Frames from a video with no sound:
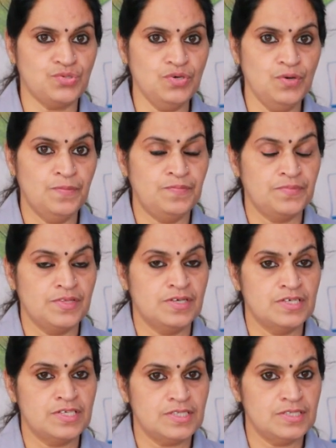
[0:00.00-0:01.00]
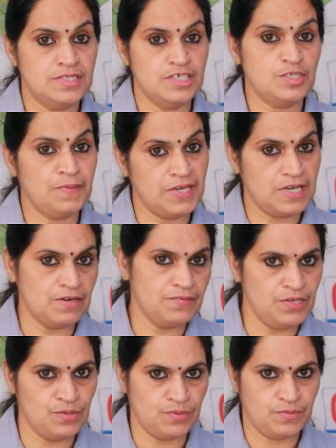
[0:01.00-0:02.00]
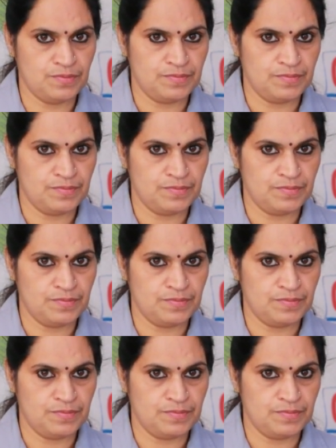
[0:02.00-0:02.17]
to G speaker window